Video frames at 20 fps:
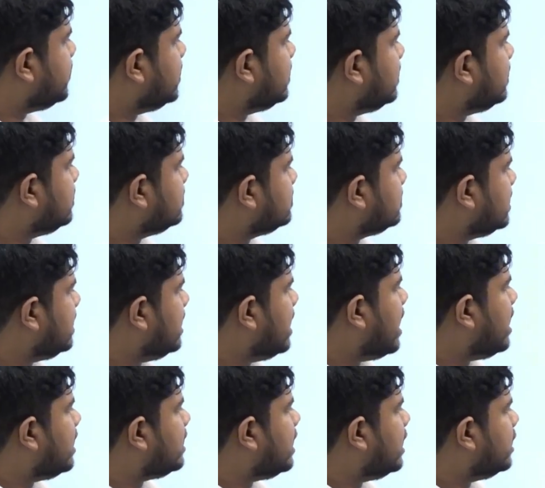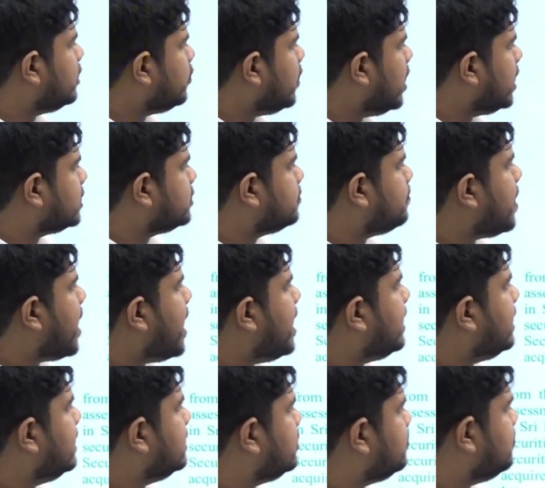in Sri Lanka to
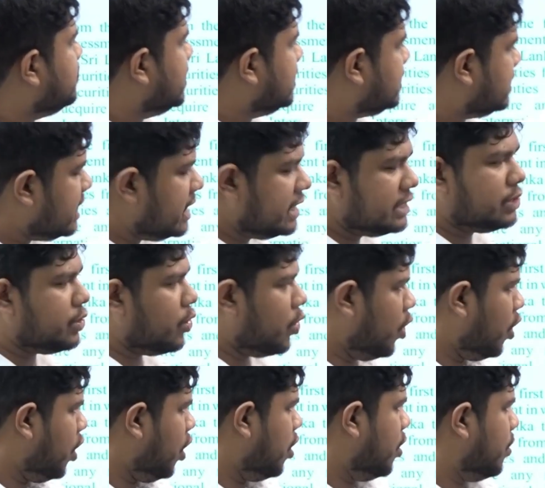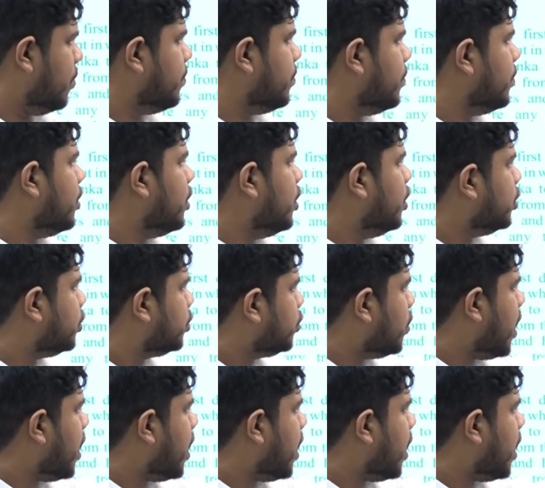expand its business or to